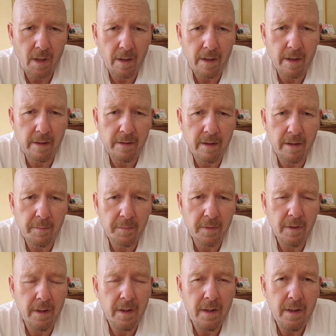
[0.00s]
And
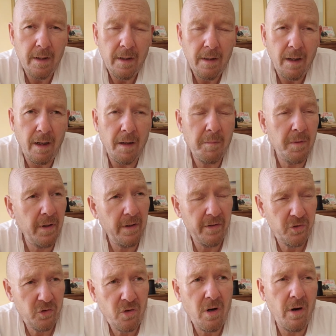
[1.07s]
I'm going
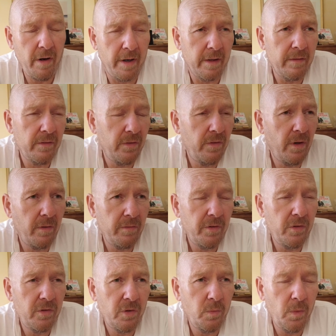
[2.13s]
to try and
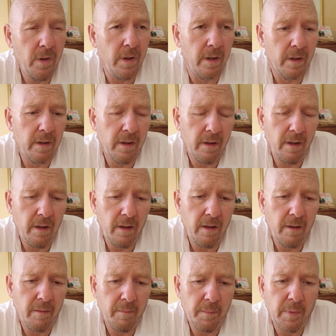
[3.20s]
do some work,
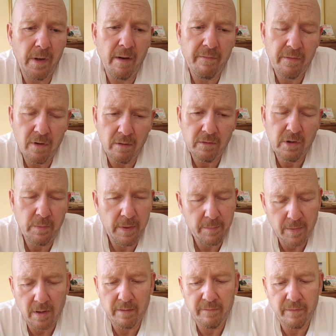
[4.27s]
but I've got to be
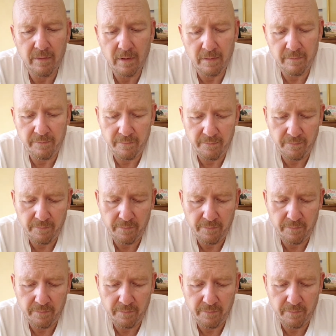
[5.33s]
mindful of,